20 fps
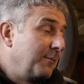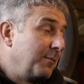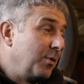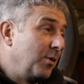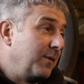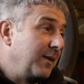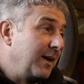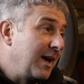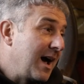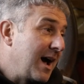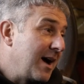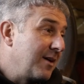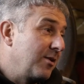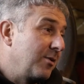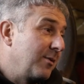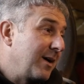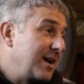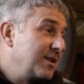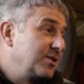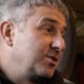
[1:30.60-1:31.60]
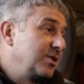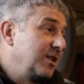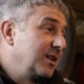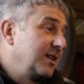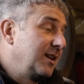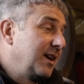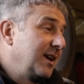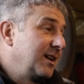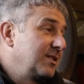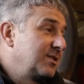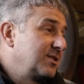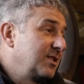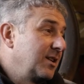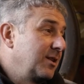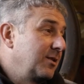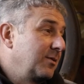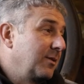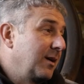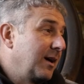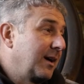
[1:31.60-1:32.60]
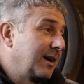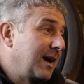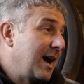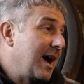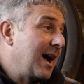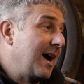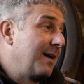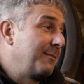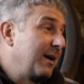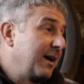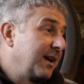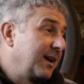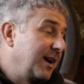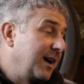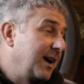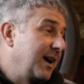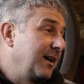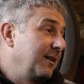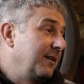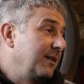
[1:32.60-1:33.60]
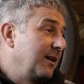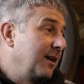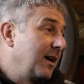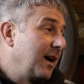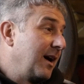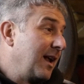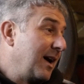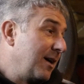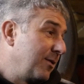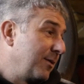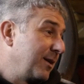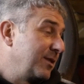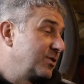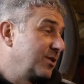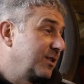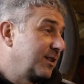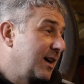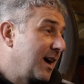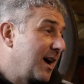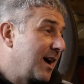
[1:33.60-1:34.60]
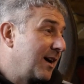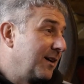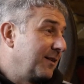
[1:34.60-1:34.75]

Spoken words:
put the aero engine into a car, making it an aero engine car.